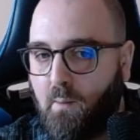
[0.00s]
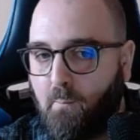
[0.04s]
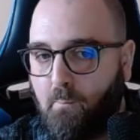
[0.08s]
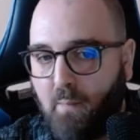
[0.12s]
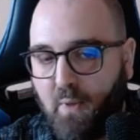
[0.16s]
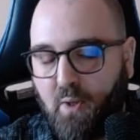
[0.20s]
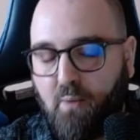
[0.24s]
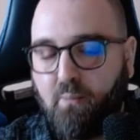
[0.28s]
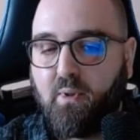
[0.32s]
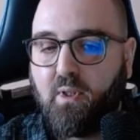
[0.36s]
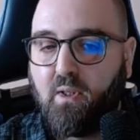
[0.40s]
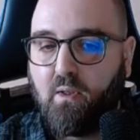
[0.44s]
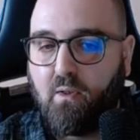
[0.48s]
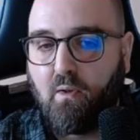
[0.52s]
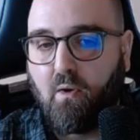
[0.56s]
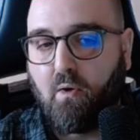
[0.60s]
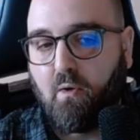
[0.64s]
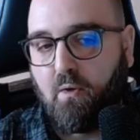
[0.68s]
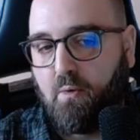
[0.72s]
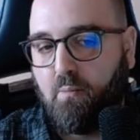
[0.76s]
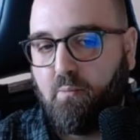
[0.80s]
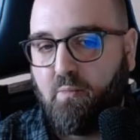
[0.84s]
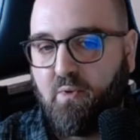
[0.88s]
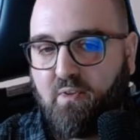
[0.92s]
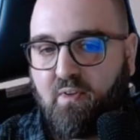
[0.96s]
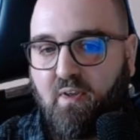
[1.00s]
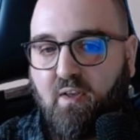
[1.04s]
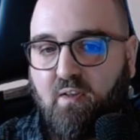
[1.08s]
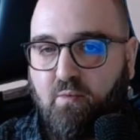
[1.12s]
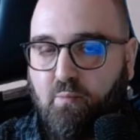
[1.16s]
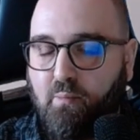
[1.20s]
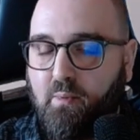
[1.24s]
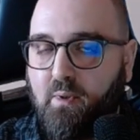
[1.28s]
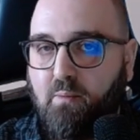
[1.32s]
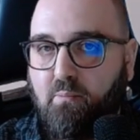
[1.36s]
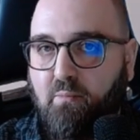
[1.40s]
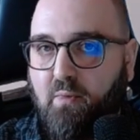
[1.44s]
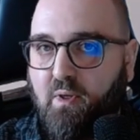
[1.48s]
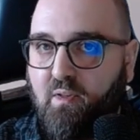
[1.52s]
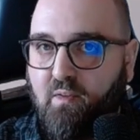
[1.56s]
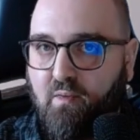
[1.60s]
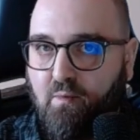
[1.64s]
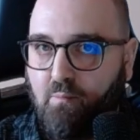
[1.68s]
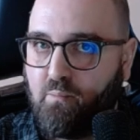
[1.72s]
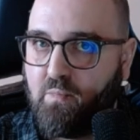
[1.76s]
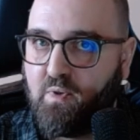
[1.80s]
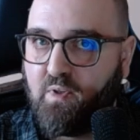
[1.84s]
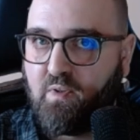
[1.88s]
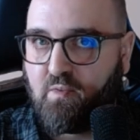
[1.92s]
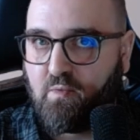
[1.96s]
maybe the document has been
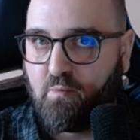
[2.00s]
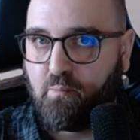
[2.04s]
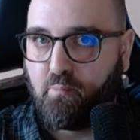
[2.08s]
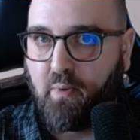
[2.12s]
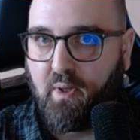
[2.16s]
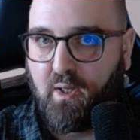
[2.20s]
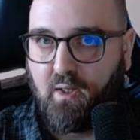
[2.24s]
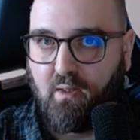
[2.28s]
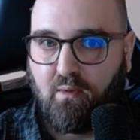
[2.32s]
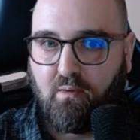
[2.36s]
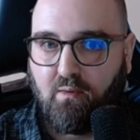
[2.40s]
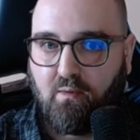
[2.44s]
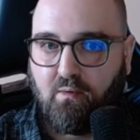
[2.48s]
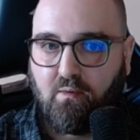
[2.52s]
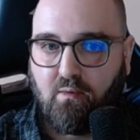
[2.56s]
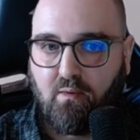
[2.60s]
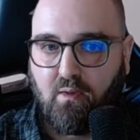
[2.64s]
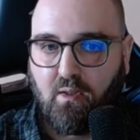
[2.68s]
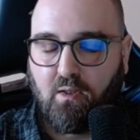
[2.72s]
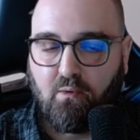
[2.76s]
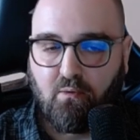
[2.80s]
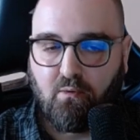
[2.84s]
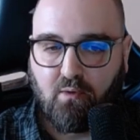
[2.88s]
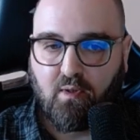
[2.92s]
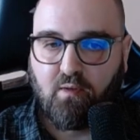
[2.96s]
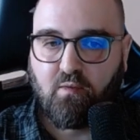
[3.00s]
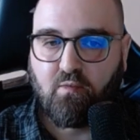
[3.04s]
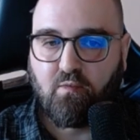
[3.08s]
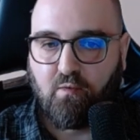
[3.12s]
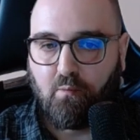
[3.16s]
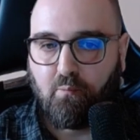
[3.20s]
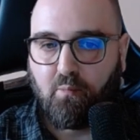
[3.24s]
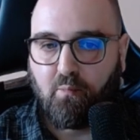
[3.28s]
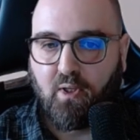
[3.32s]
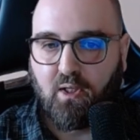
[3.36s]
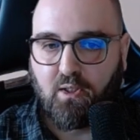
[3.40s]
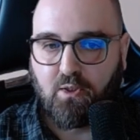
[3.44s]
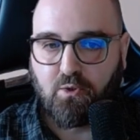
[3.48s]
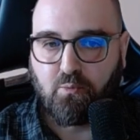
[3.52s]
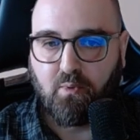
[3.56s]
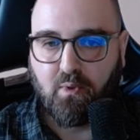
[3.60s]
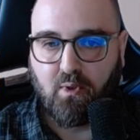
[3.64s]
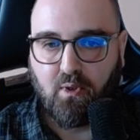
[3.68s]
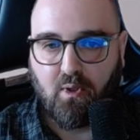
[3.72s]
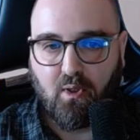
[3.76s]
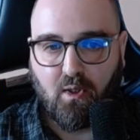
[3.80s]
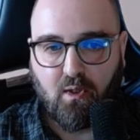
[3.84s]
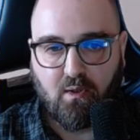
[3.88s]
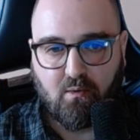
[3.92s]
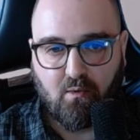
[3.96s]
misspelled and you can still match with
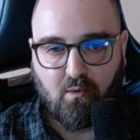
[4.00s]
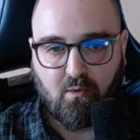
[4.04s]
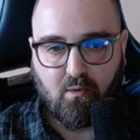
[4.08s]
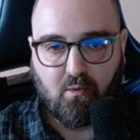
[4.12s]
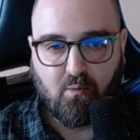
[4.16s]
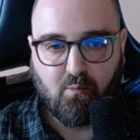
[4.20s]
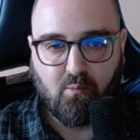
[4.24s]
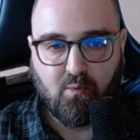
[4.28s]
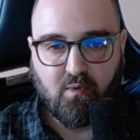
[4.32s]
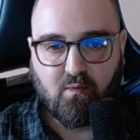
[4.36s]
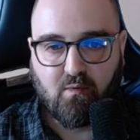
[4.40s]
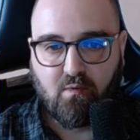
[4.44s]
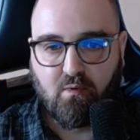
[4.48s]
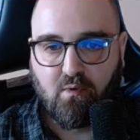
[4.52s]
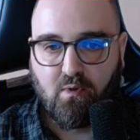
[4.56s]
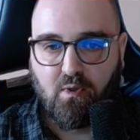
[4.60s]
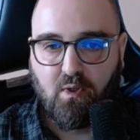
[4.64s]
that document.